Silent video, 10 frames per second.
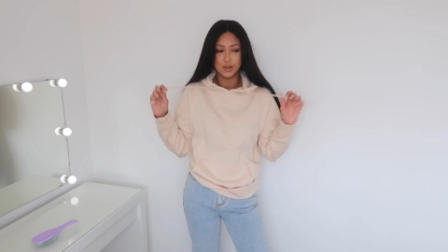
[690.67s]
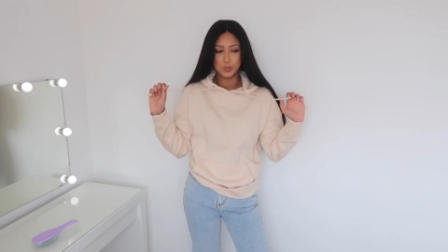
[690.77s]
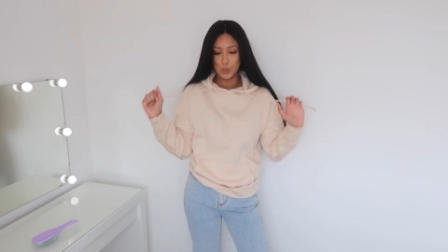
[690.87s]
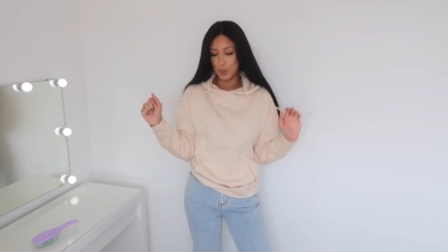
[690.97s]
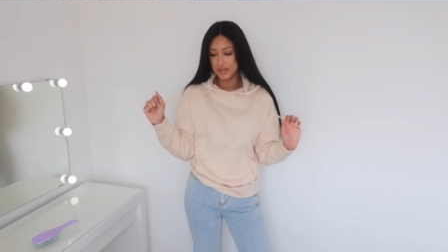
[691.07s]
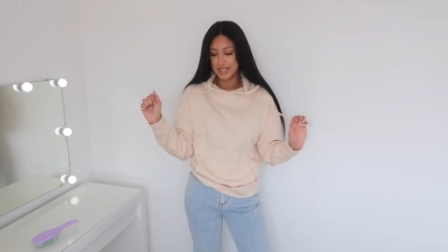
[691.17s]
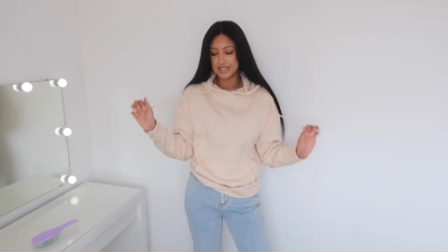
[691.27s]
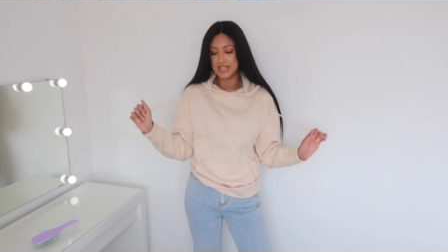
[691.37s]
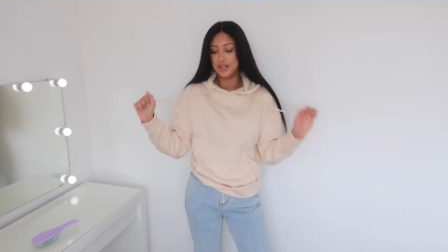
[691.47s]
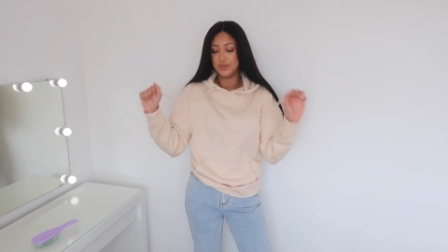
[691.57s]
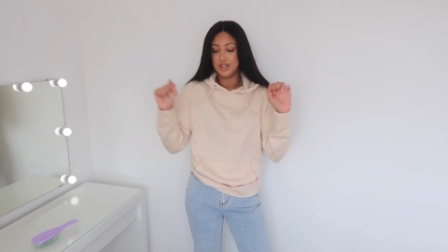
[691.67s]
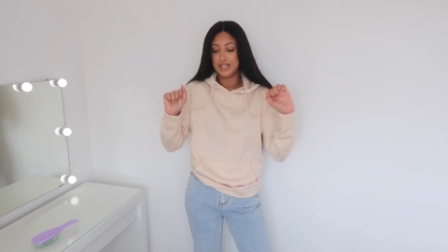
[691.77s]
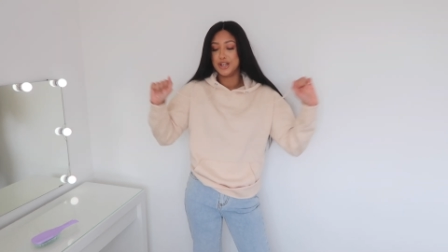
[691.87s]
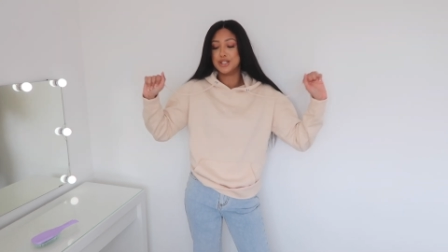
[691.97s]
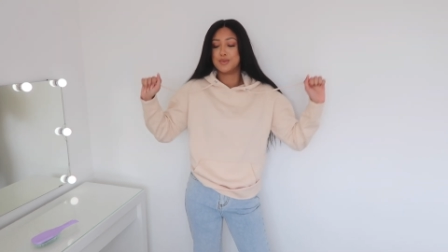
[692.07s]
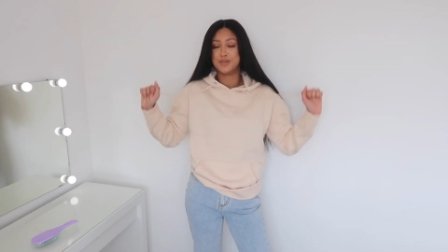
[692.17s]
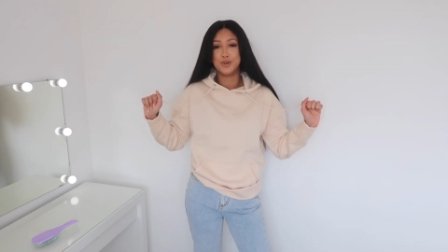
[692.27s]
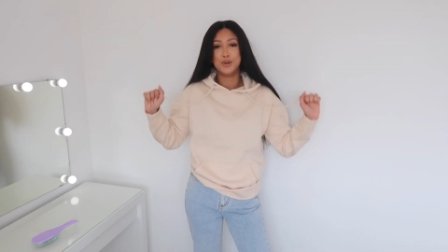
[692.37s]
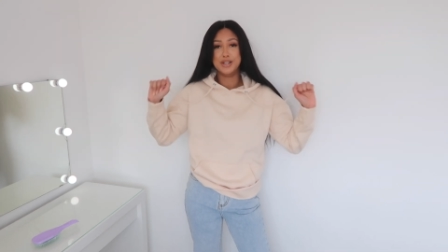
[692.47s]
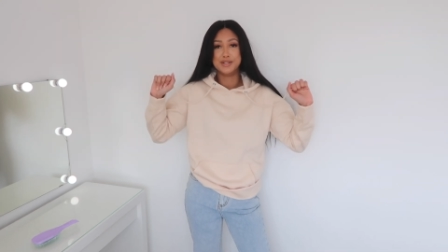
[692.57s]
I've worn this in videos
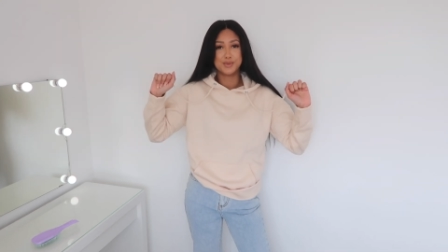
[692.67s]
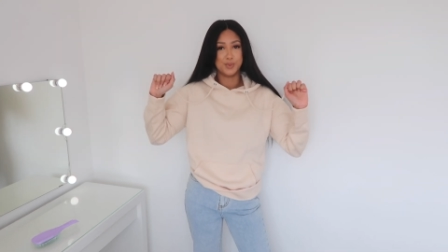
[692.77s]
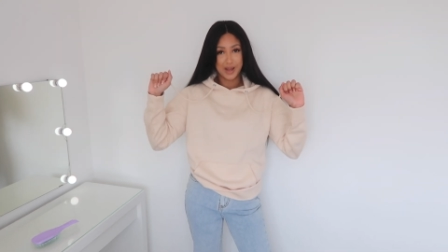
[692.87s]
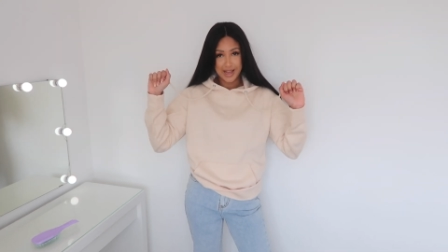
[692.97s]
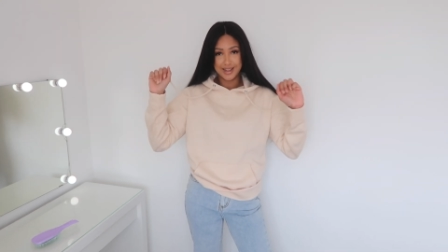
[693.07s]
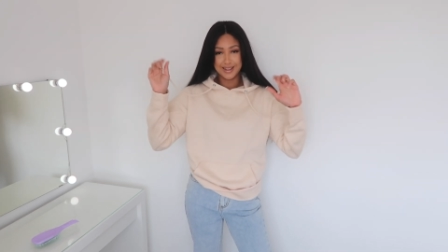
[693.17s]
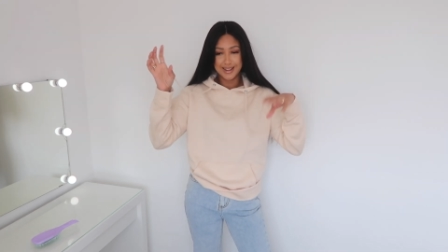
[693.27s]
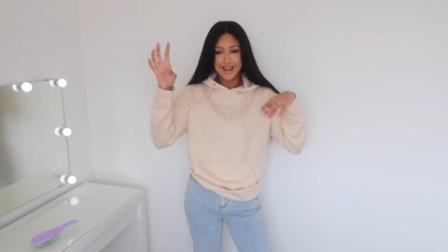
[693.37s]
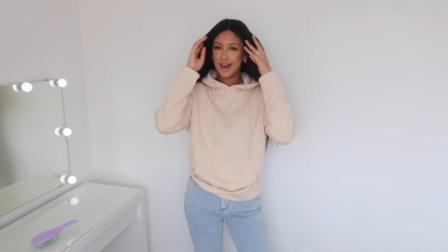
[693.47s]
before as well.